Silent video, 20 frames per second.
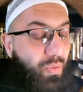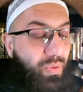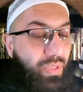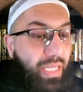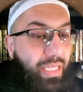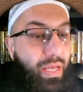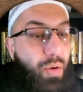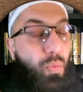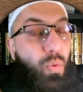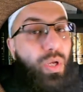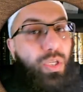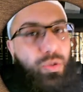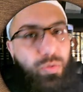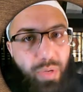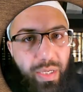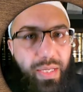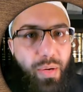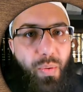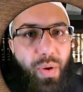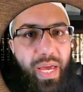they won't
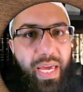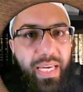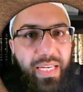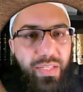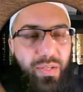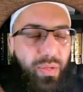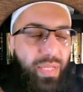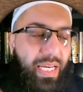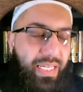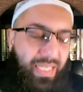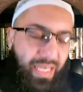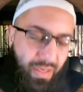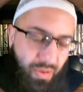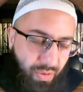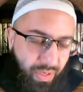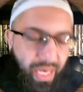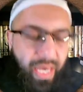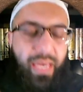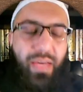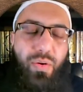run away, so they say,
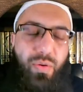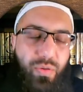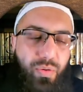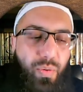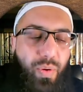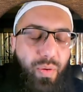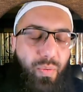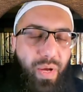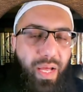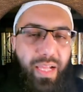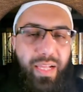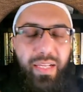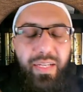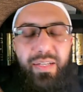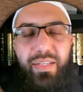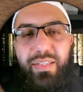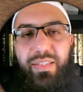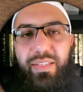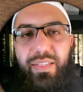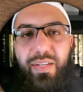okay, you're doing well.
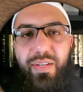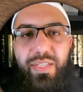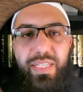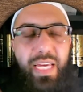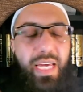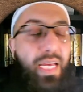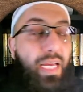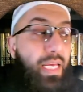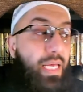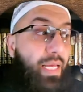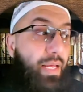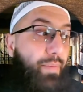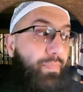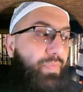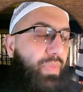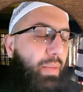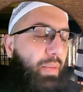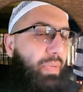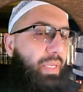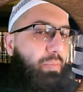You see,
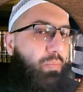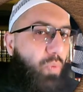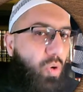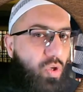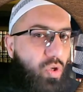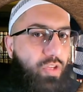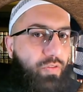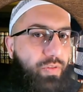but most